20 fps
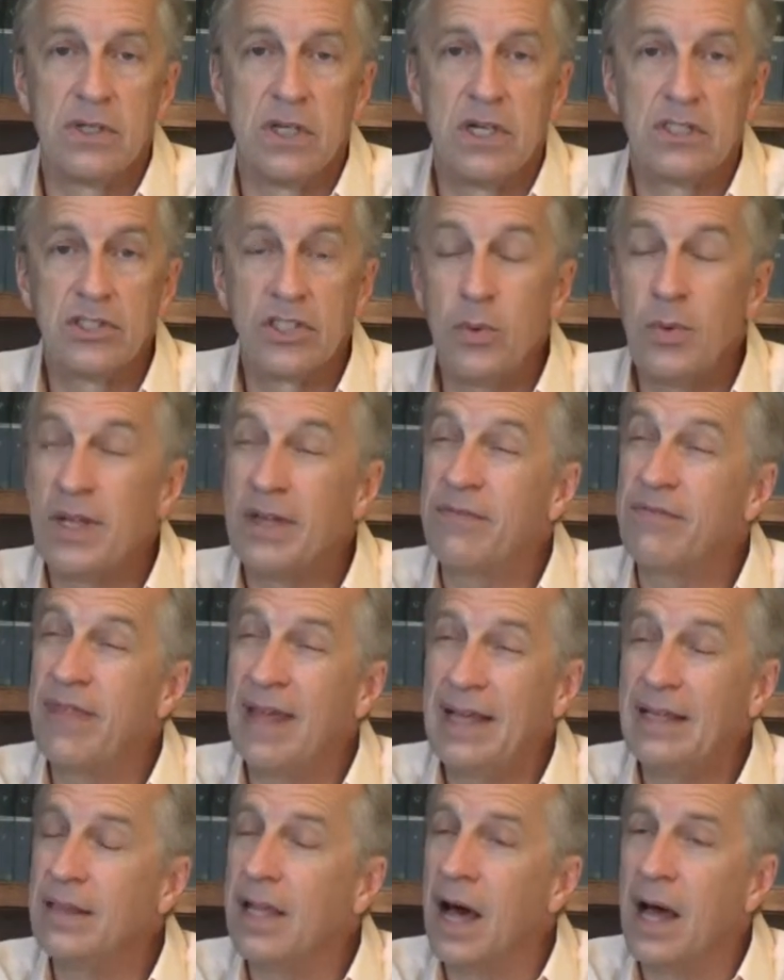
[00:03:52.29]
So if
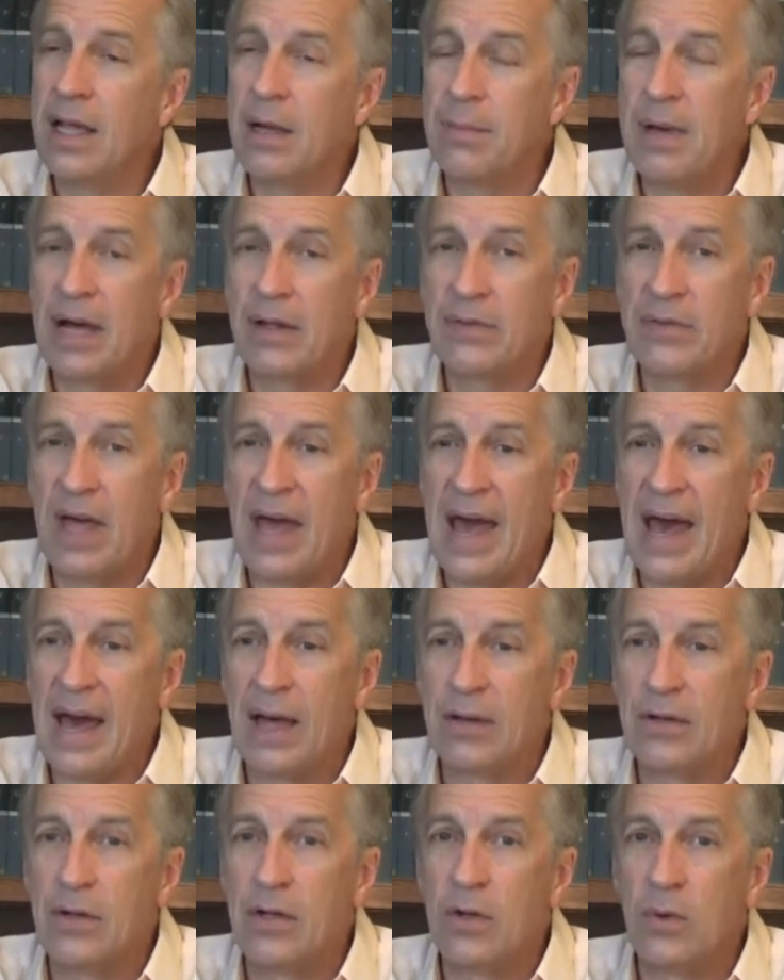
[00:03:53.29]
they lie about
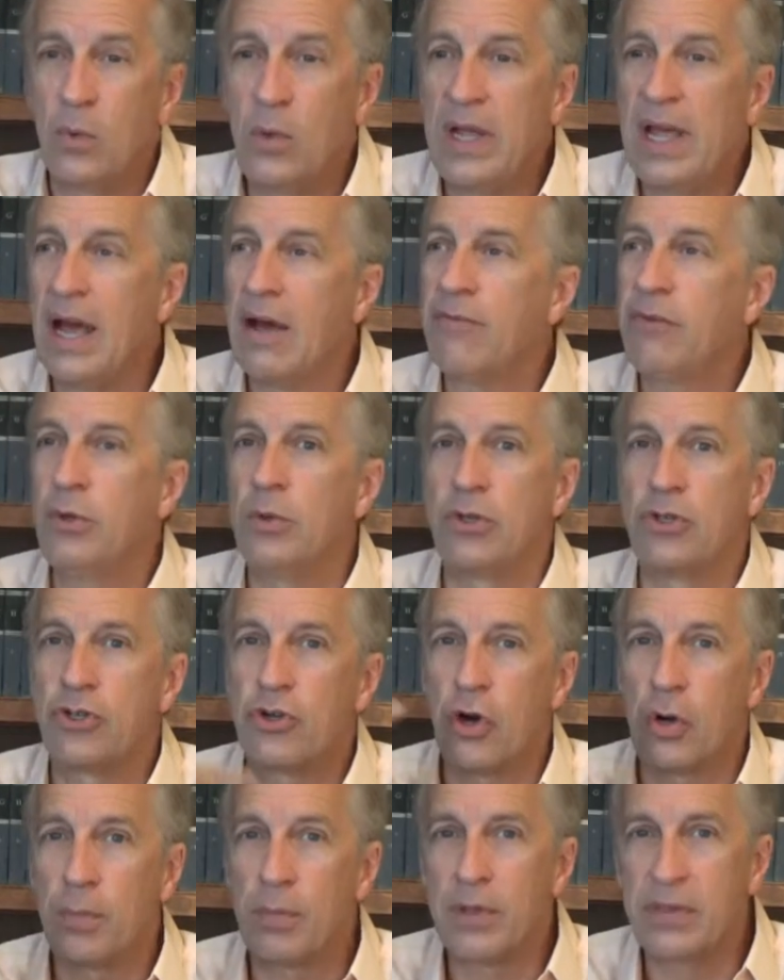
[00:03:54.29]
that, we have to
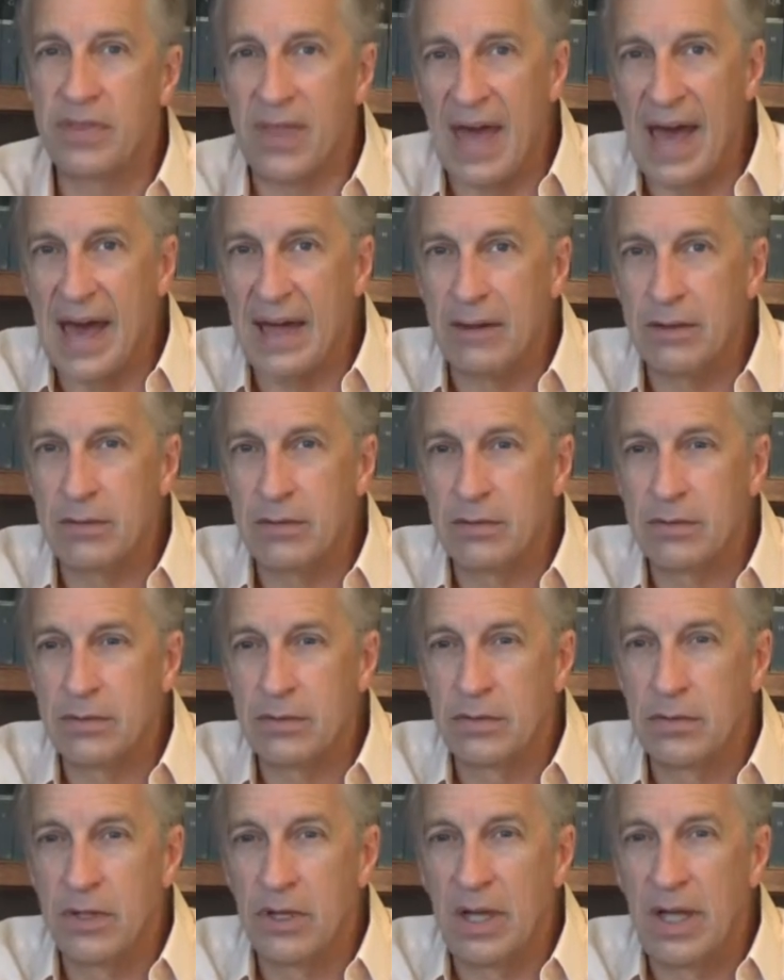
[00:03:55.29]
interpret that,
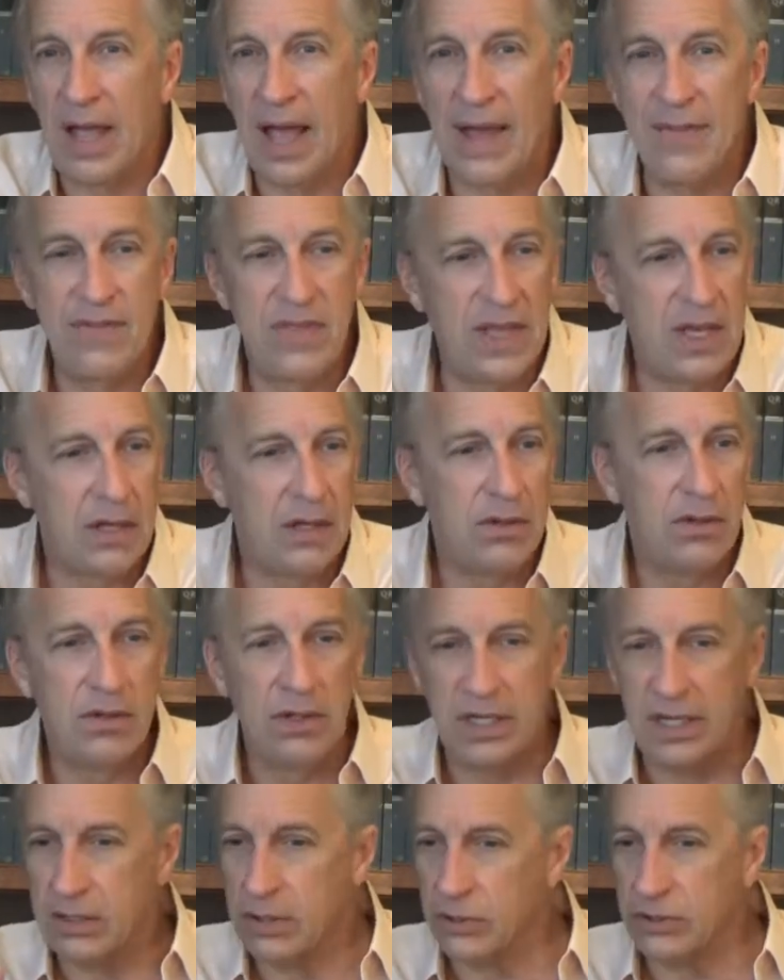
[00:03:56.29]
and then
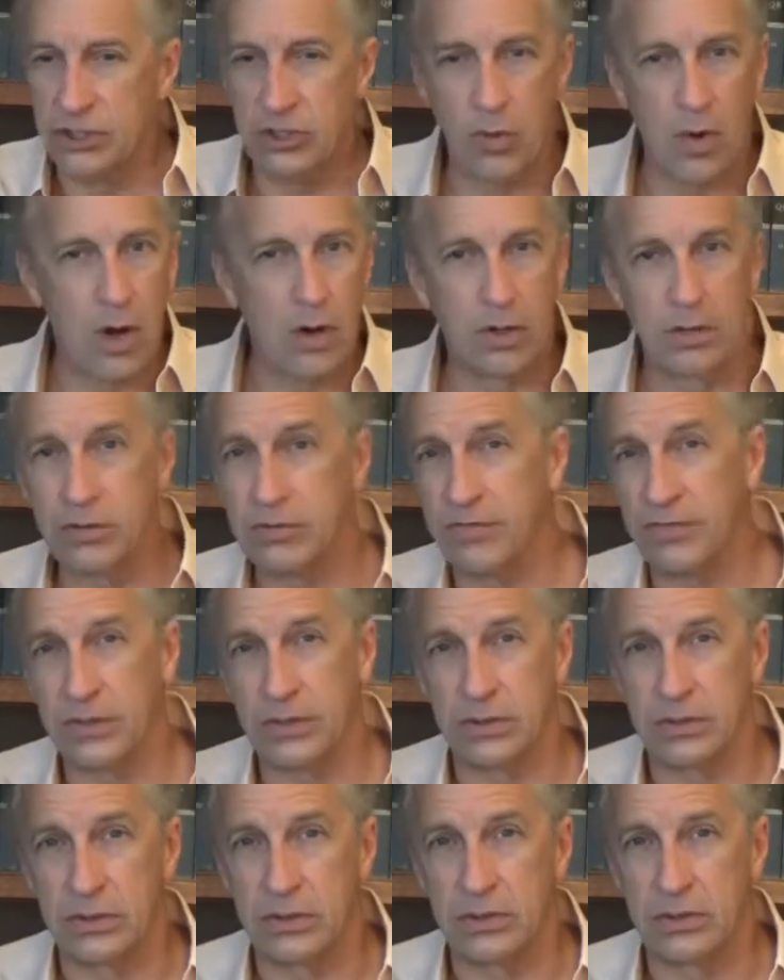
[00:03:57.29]
it goes through our own
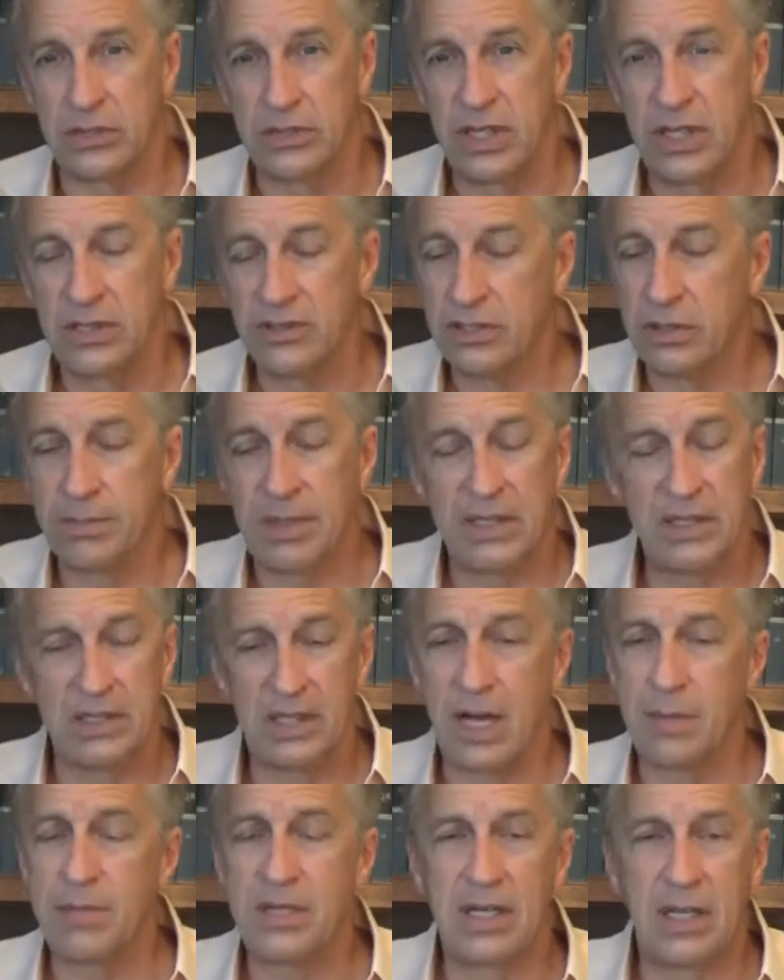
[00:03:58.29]
filters. So by the
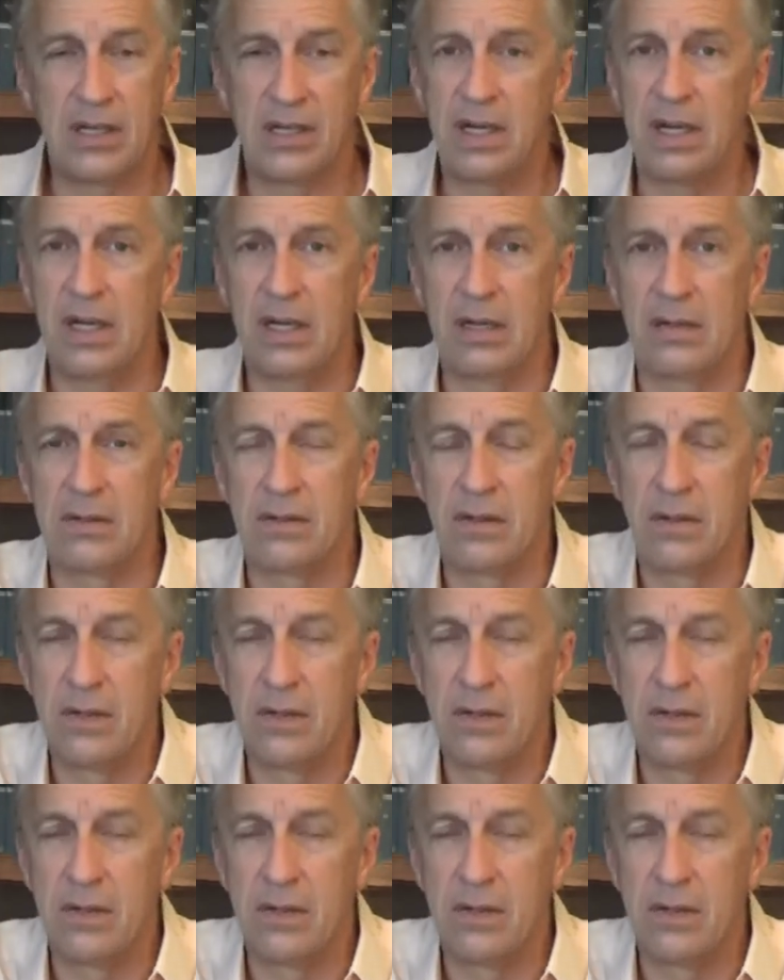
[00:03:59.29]
time you get done,